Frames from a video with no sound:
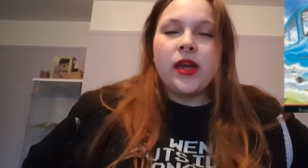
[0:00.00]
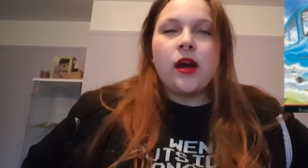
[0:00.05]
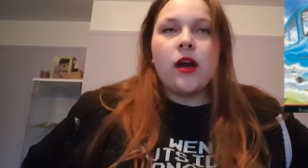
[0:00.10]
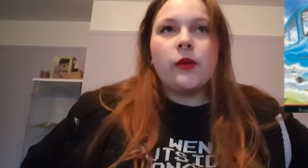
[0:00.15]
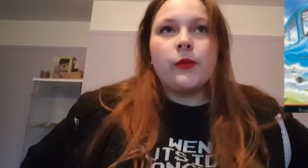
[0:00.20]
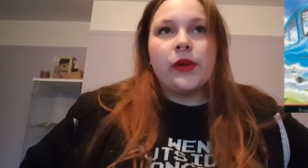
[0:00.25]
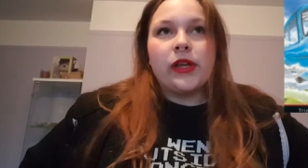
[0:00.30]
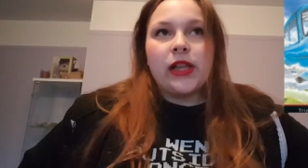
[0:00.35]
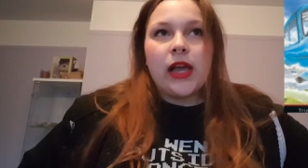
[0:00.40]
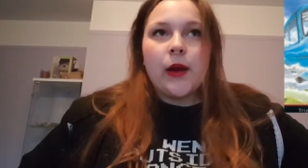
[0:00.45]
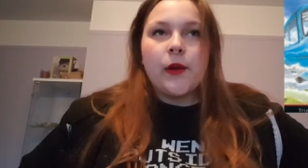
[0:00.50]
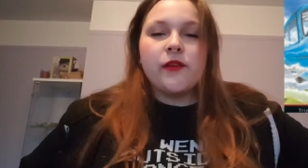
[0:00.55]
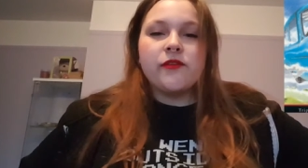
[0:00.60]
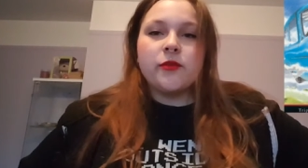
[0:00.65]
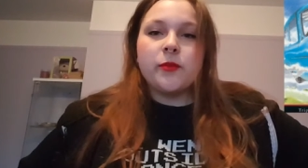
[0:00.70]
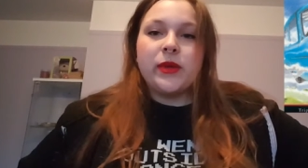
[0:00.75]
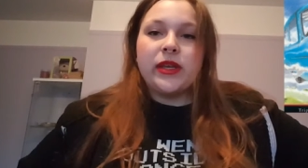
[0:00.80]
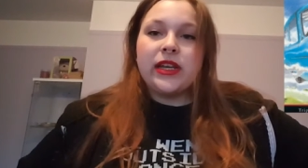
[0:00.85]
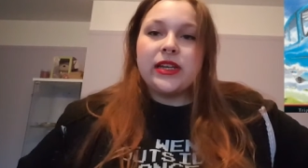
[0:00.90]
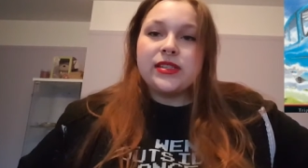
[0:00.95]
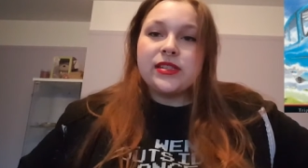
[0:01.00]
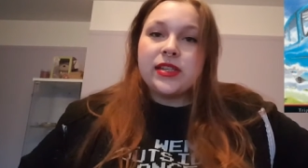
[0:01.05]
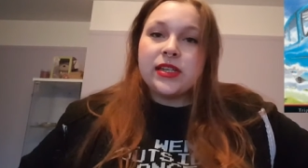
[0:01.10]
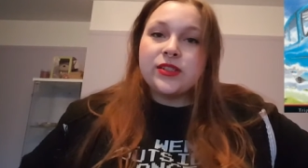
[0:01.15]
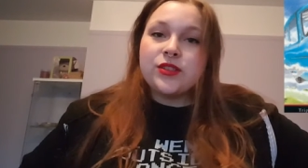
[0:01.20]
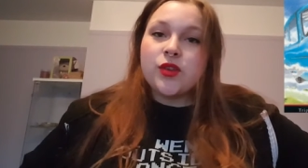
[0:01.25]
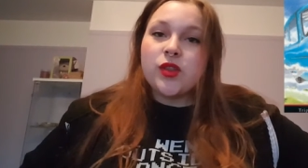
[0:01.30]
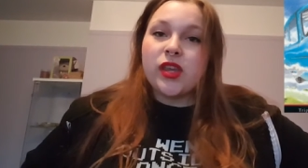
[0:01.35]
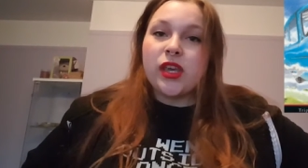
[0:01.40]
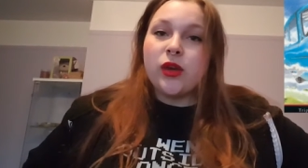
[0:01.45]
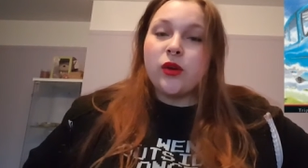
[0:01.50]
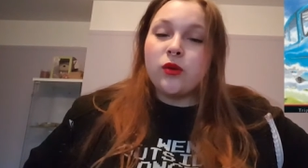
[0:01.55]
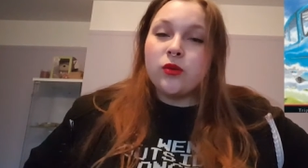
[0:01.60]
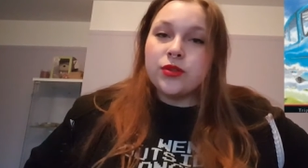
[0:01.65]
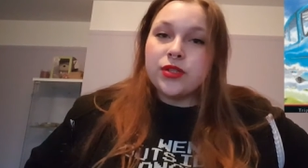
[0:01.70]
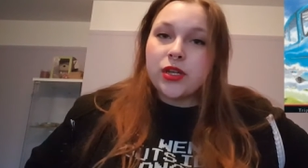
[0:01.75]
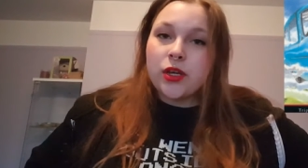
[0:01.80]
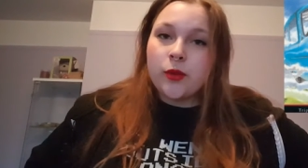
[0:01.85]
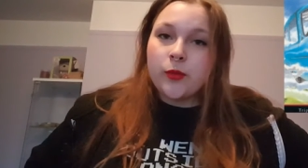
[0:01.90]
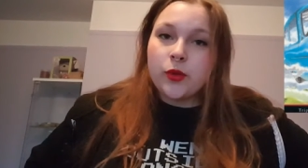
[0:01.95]
I will, however, be listening to the
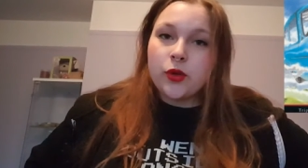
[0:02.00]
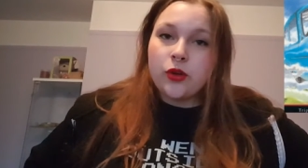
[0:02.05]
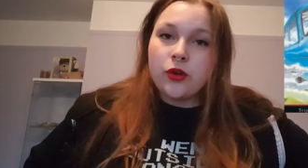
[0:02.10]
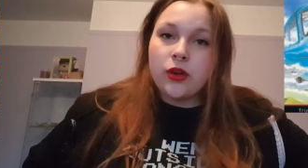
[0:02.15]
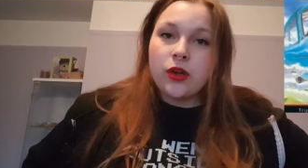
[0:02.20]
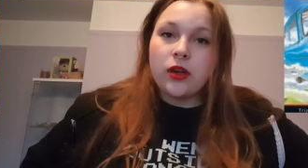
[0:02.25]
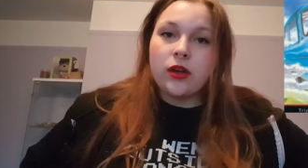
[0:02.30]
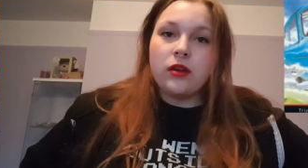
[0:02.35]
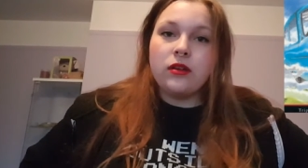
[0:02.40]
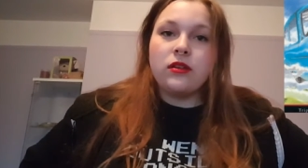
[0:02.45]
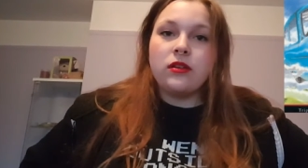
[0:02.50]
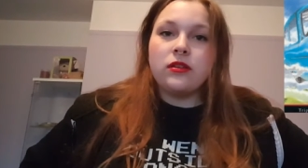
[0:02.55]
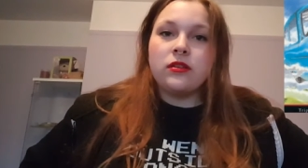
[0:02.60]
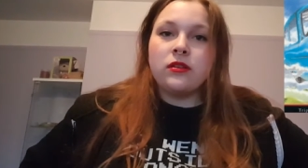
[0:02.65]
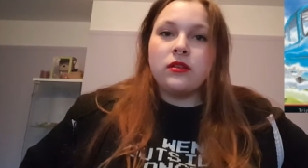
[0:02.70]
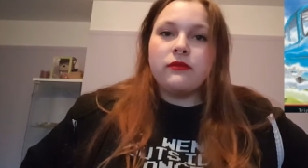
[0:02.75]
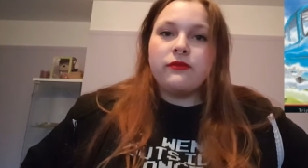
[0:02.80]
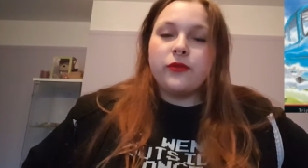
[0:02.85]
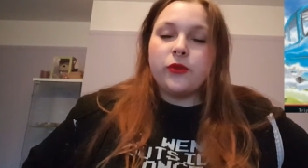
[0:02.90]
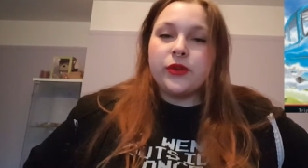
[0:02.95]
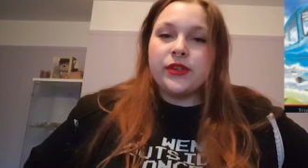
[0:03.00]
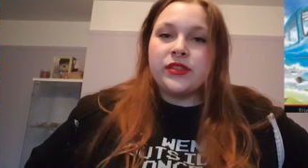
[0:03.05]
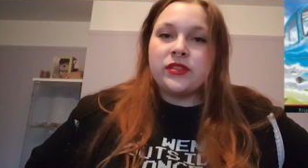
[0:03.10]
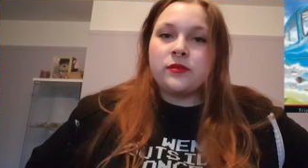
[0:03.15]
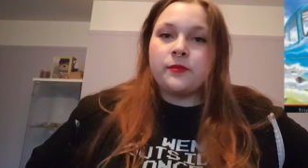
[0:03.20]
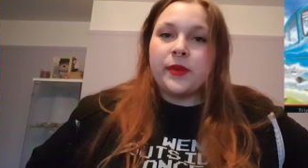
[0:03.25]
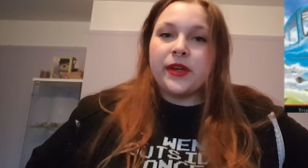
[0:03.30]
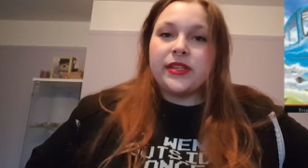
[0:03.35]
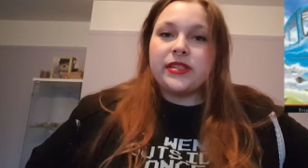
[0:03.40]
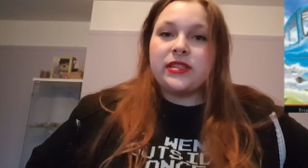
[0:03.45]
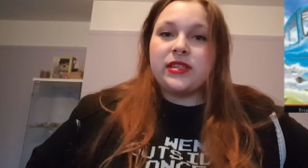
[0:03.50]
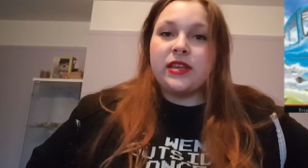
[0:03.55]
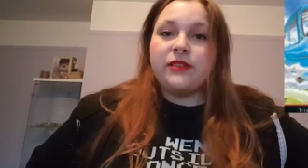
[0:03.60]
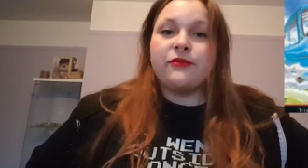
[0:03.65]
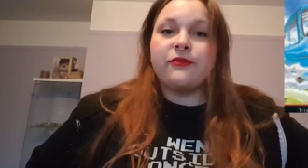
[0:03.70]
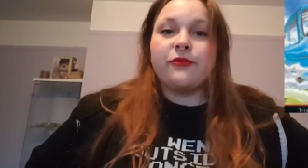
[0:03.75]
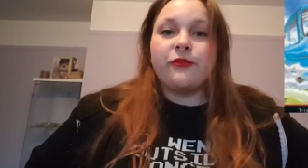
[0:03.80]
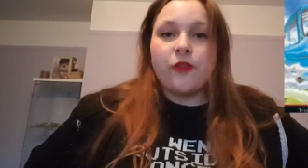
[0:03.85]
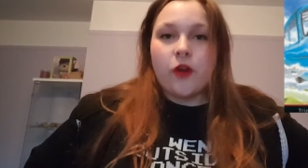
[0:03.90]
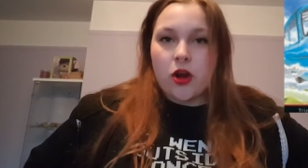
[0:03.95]
audiobook voiced by
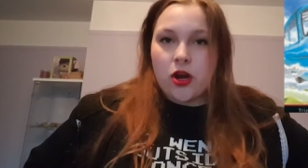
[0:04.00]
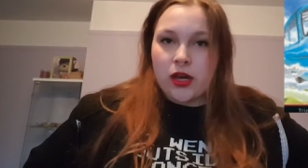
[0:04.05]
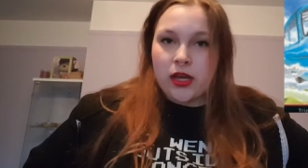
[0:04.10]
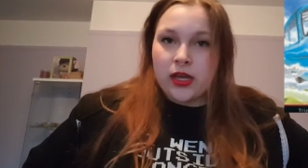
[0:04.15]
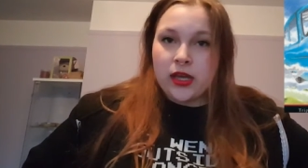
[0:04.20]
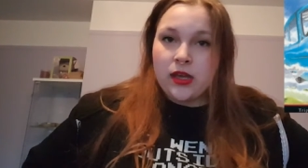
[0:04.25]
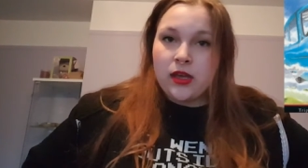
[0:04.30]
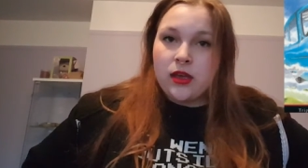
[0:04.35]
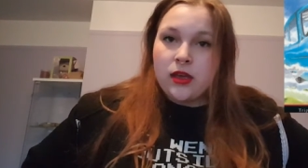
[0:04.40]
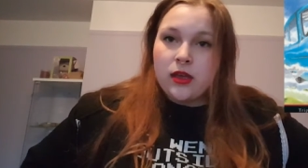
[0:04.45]
Stephen Fry.